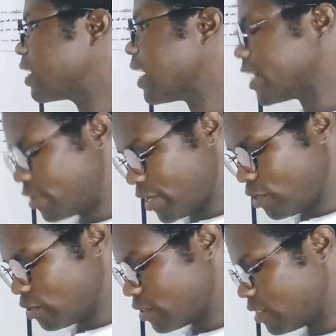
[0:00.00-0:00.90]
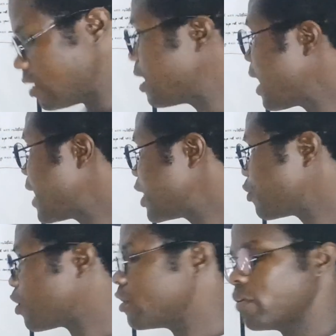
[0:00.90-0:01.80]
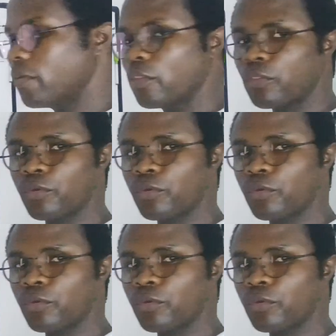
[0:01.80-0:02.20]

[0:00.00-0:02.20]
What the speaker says: the guide rails, and they run